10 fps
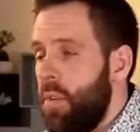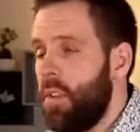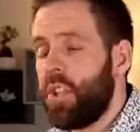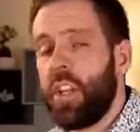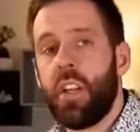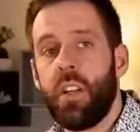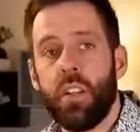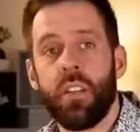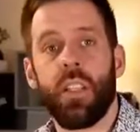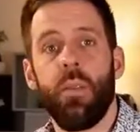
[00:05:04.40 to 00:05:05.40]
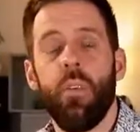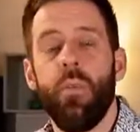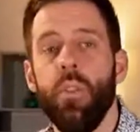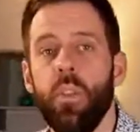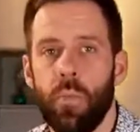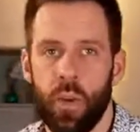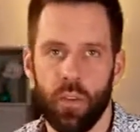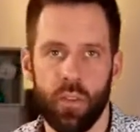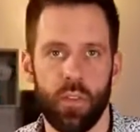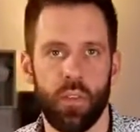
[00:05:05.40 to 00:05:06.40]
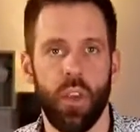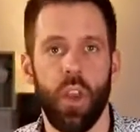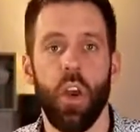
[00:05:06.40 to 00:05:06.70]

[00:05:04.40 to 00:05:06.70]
share some of your posts.